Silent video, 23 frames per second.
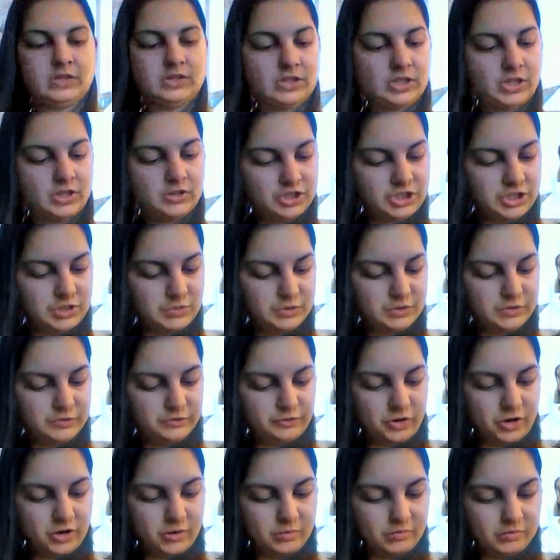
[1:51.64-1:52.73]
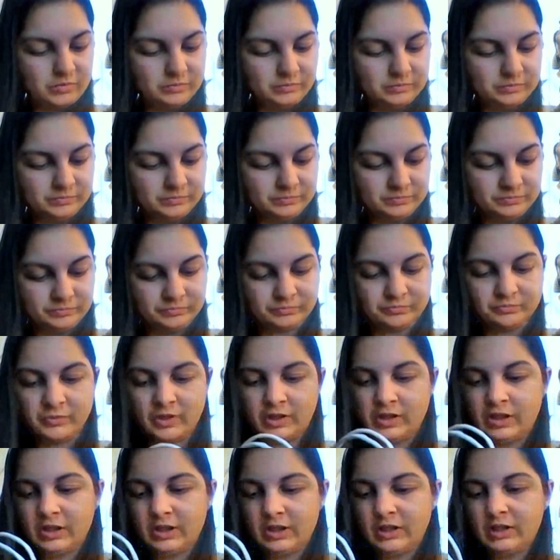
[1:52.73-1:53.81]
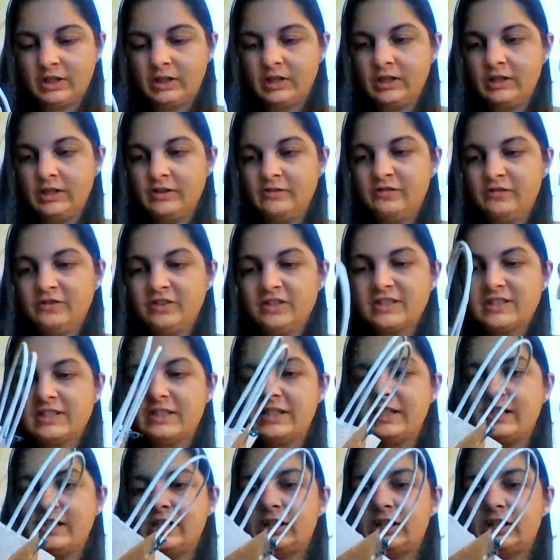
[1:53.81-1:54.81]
So she was from Vizsla.